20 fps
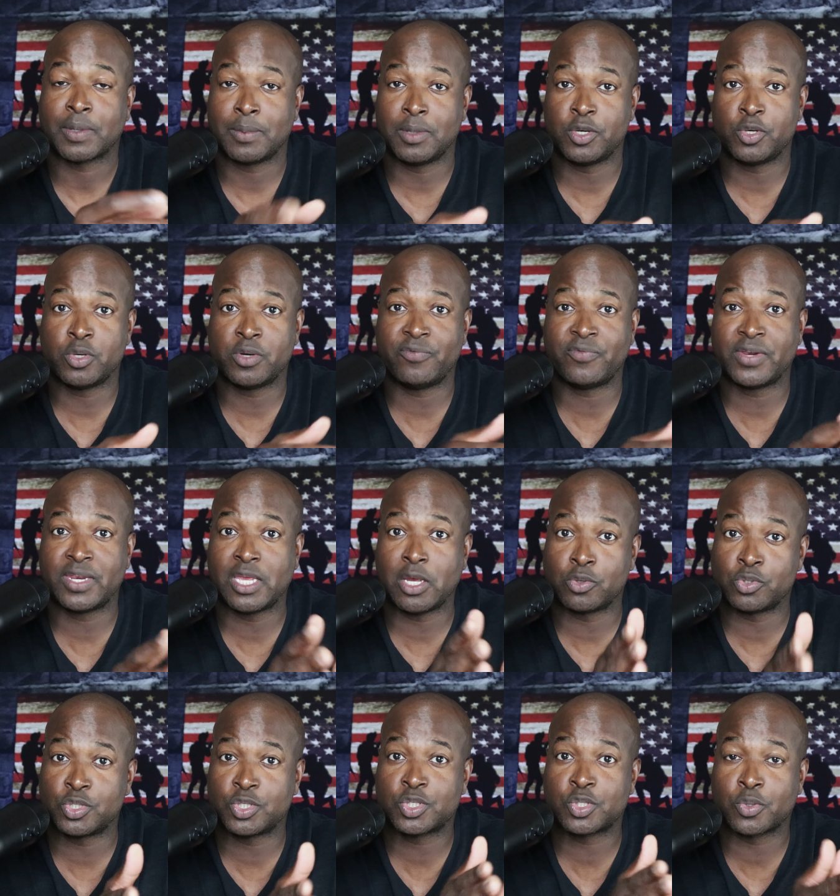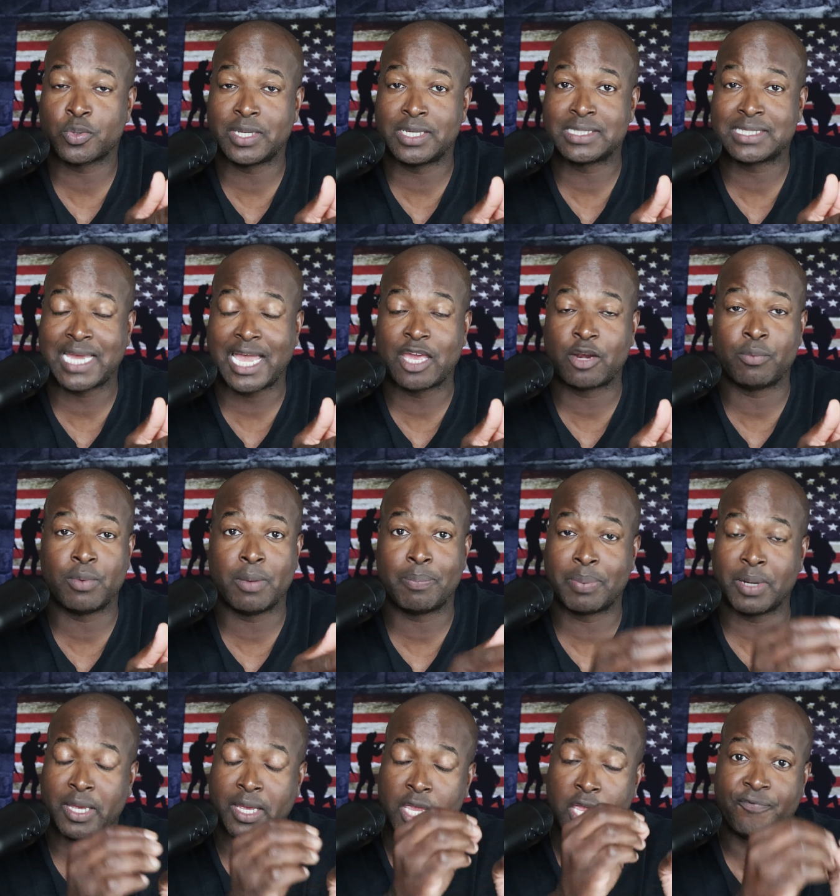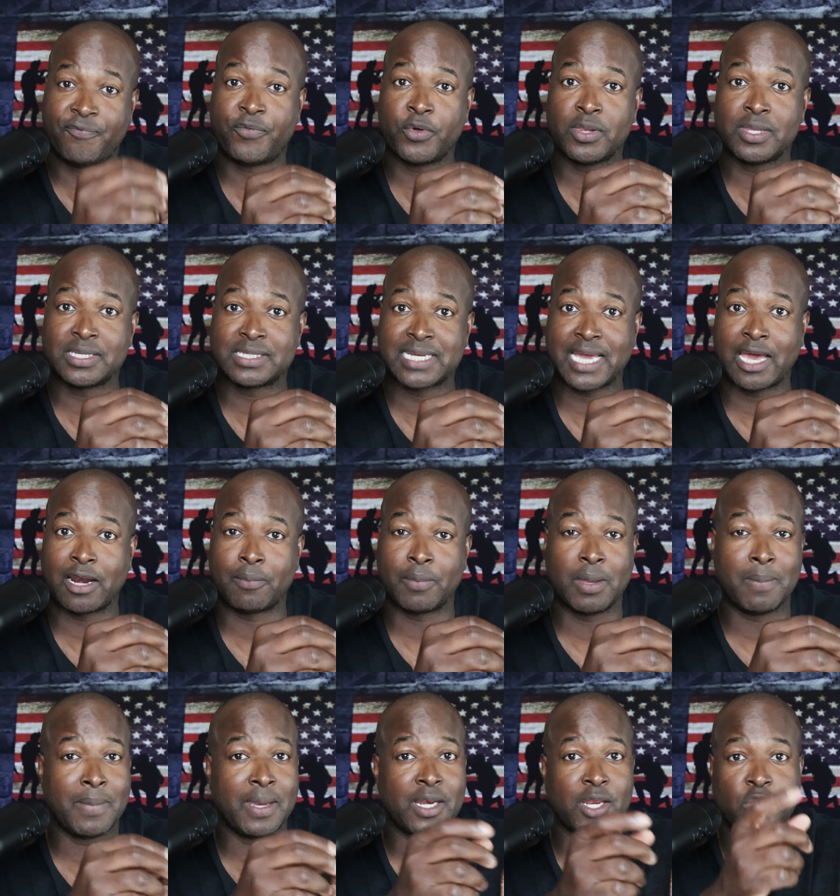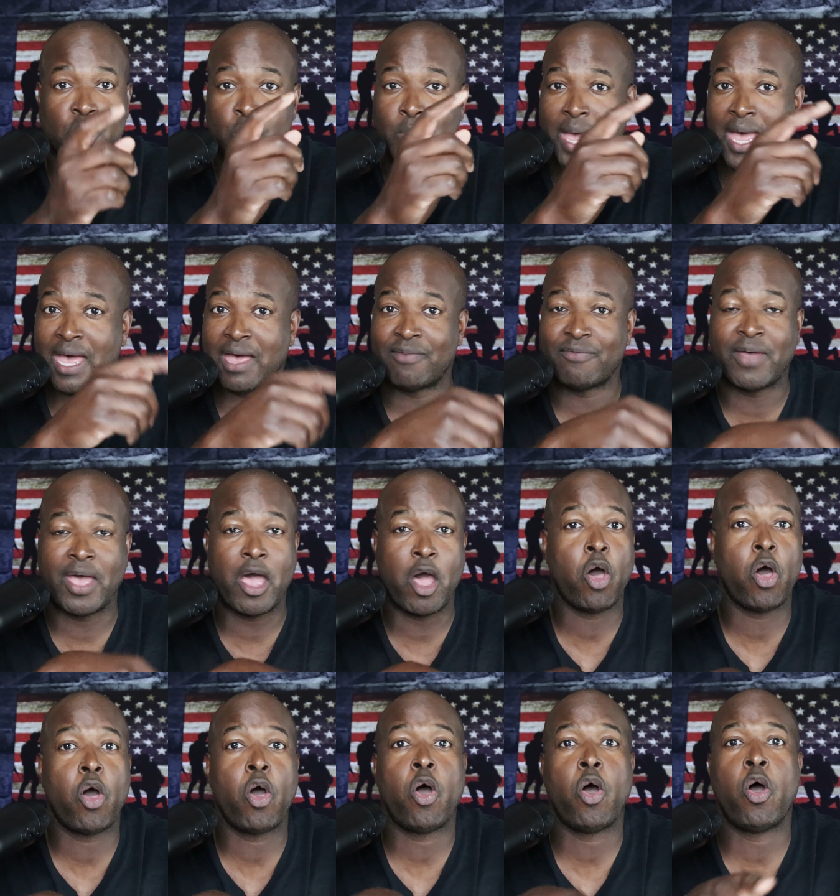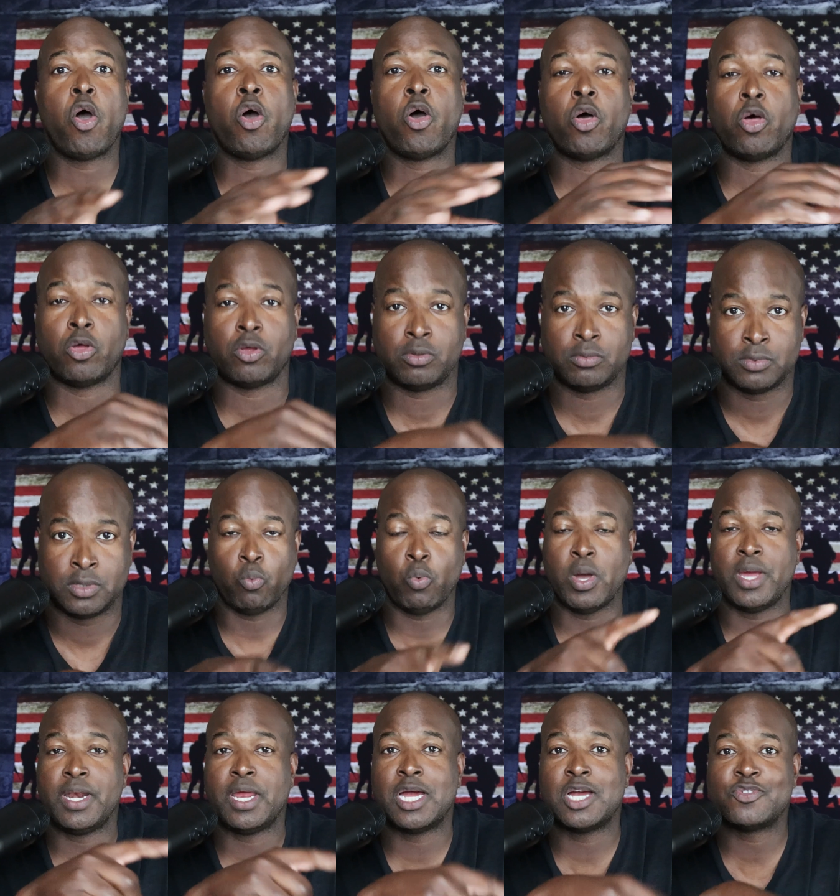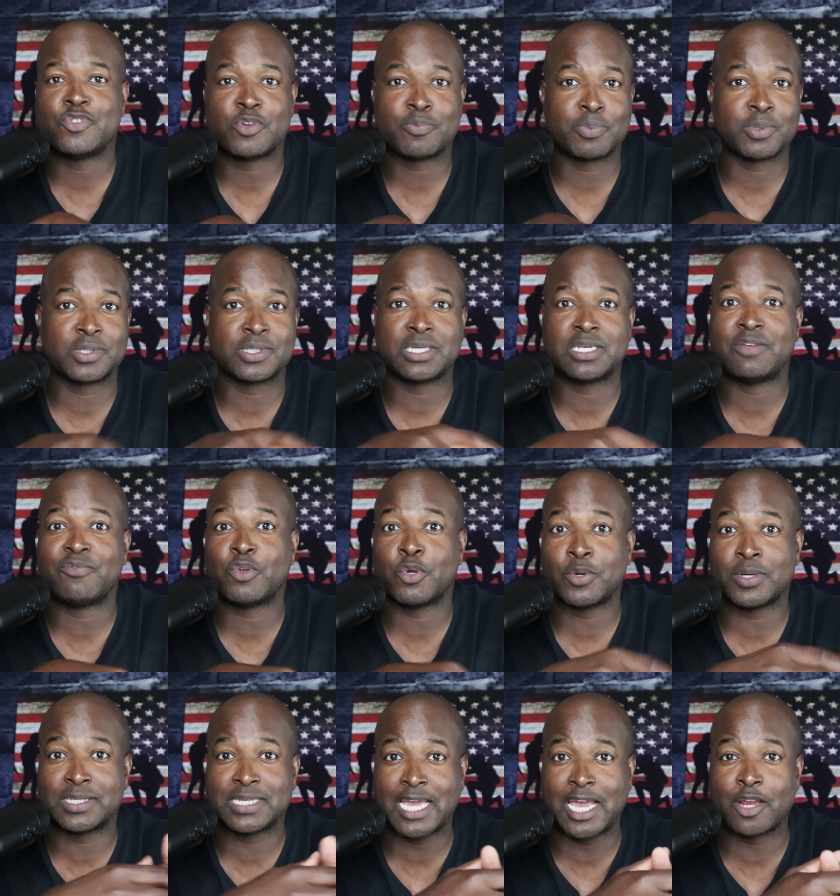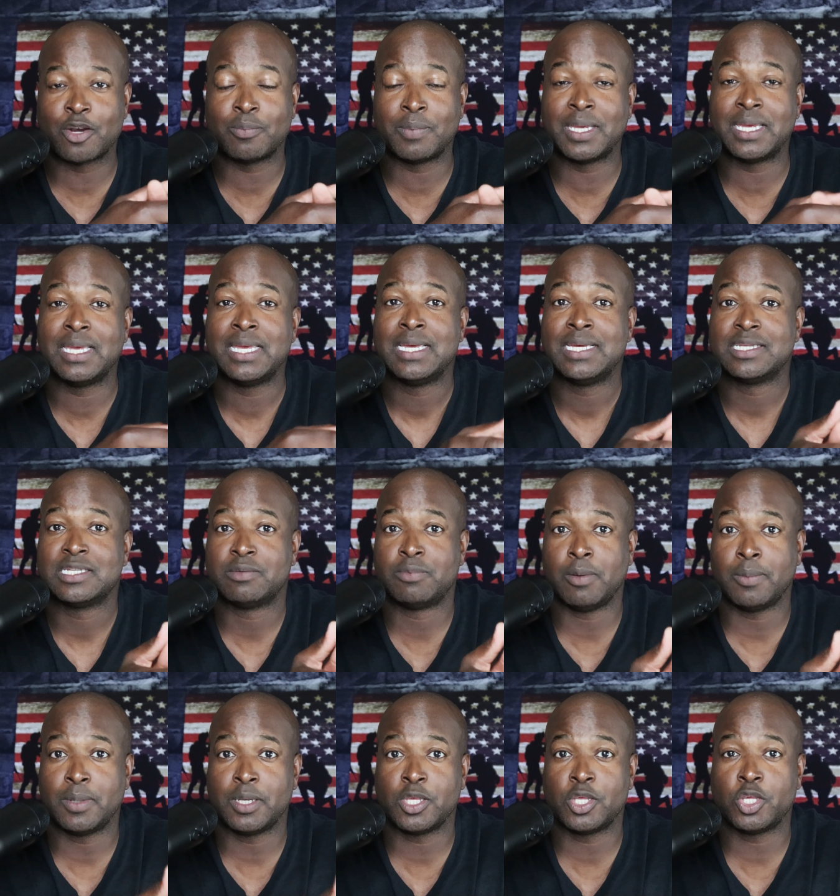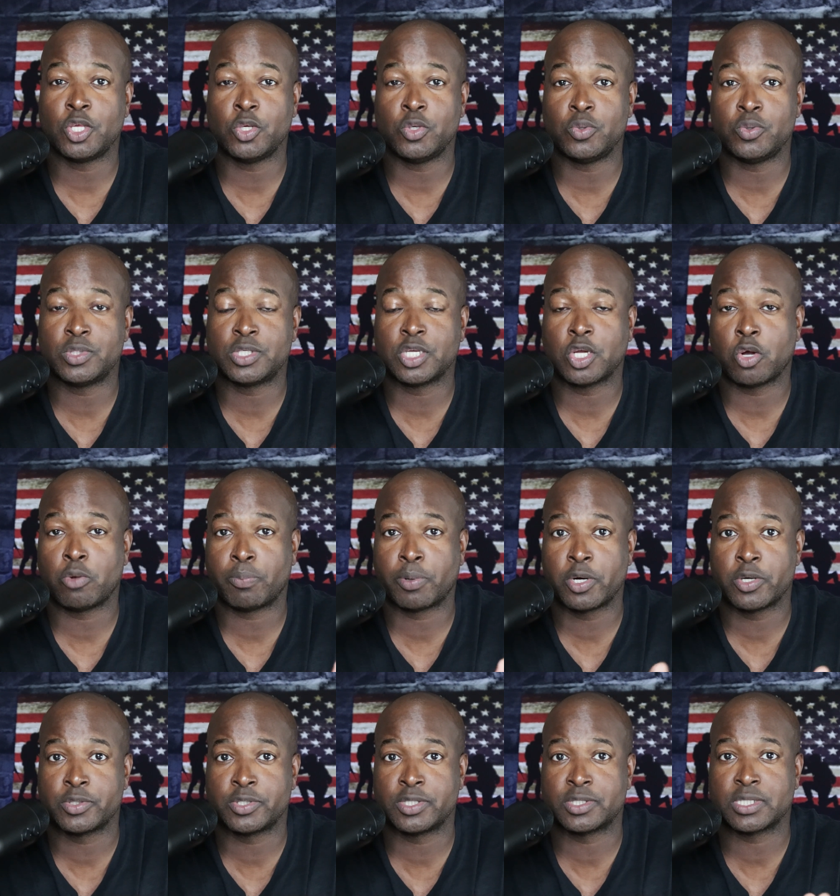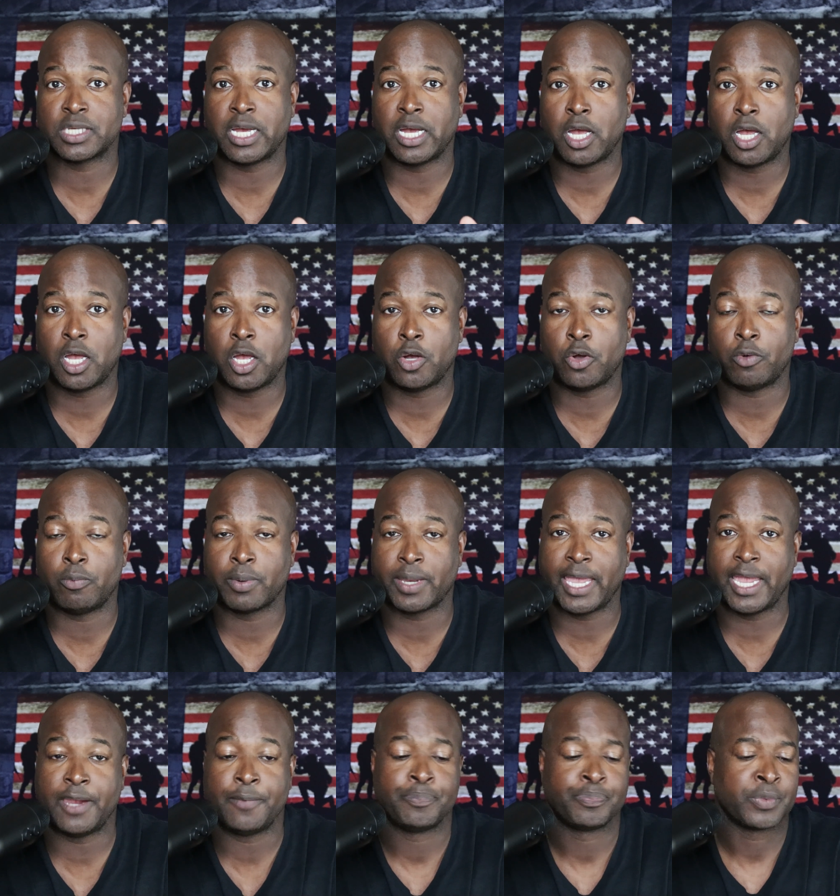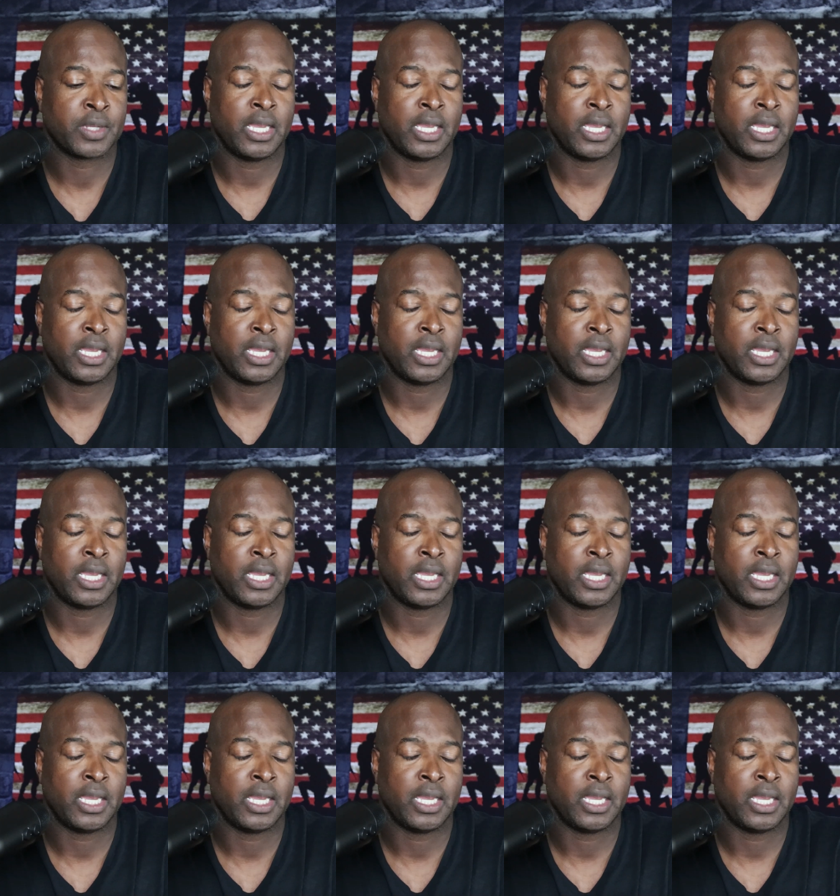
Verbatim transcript: I'm gonna do a video just on entitlement, but full entitlement meaning you have all 100% of your entitlement to be able to use to go purchase a home, okay?